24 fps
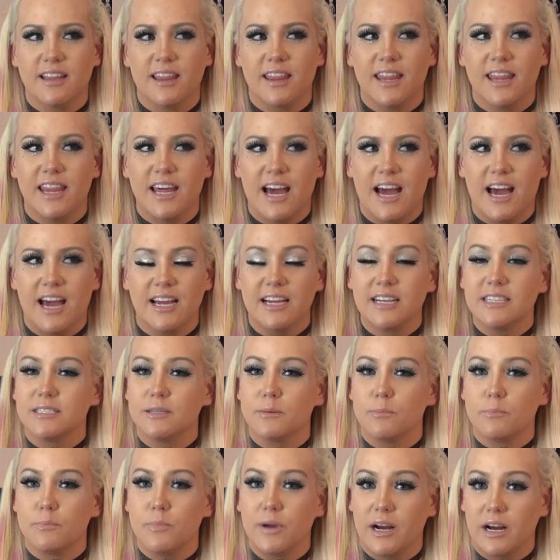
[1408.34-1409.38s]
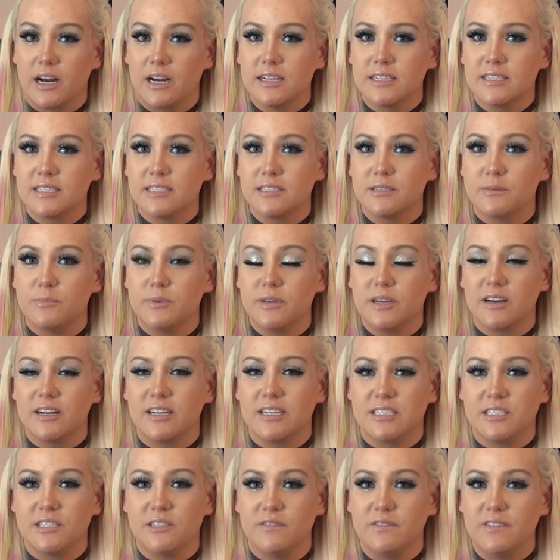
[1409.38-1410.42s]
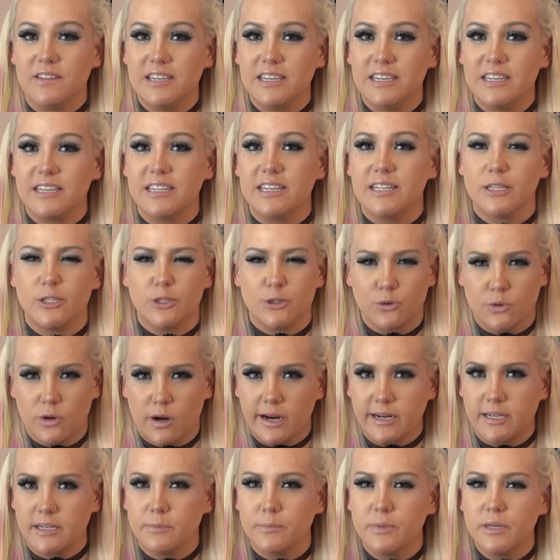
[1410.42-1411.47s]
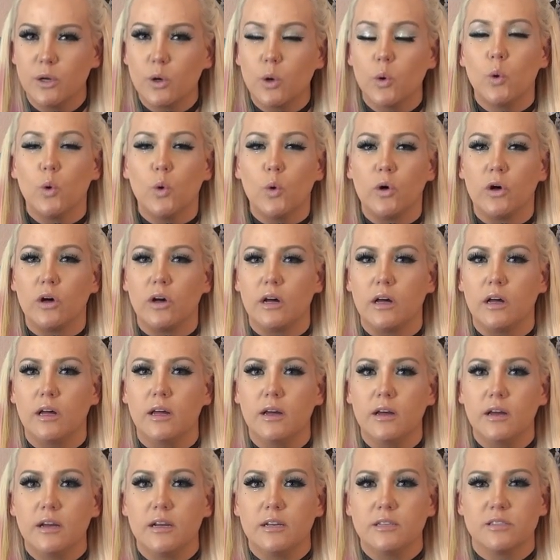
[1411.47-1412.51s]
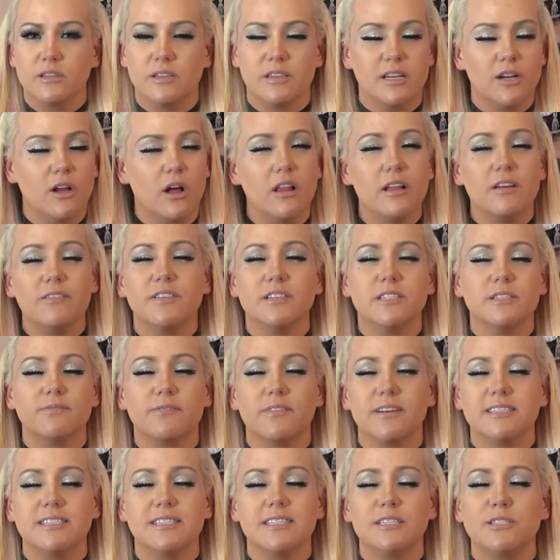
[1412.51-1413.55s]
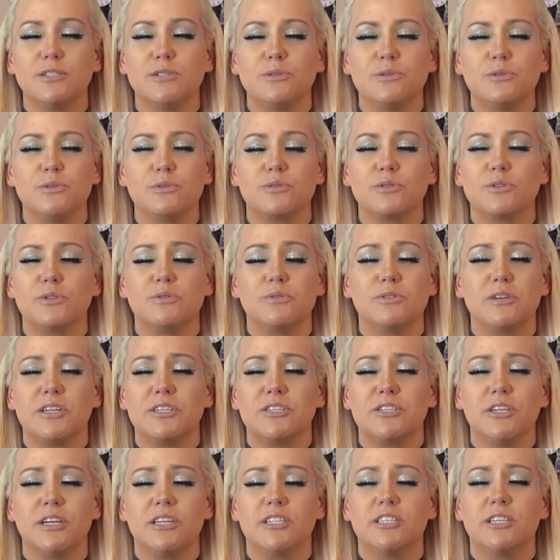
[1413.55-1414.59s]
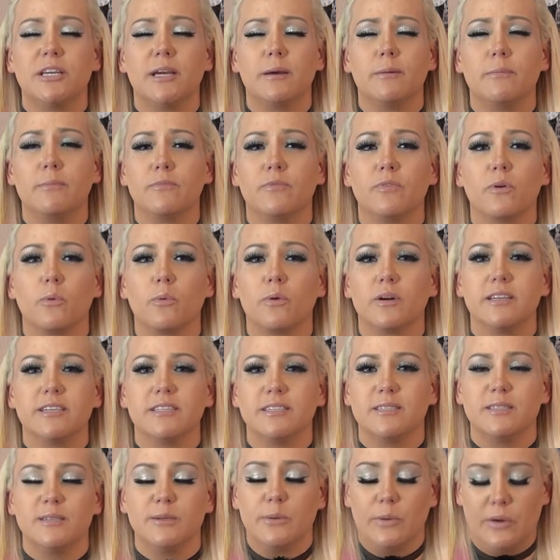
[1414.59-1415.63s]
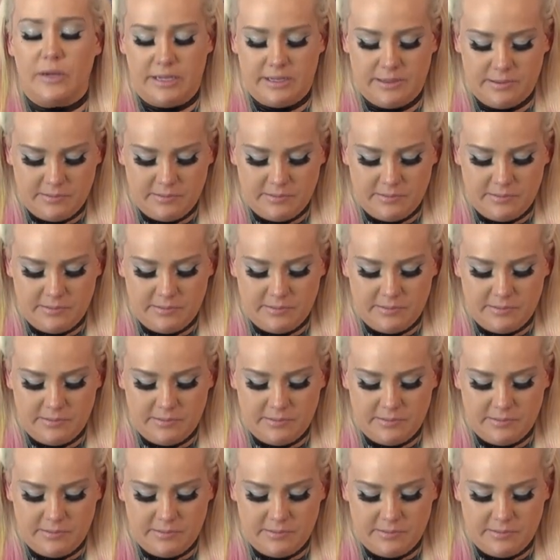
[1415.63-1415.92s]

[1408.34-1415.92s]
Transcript: that is embarrassed to be on TV and he's trying to be cool so that all of his friends at Duke do not judge him for what he's doing.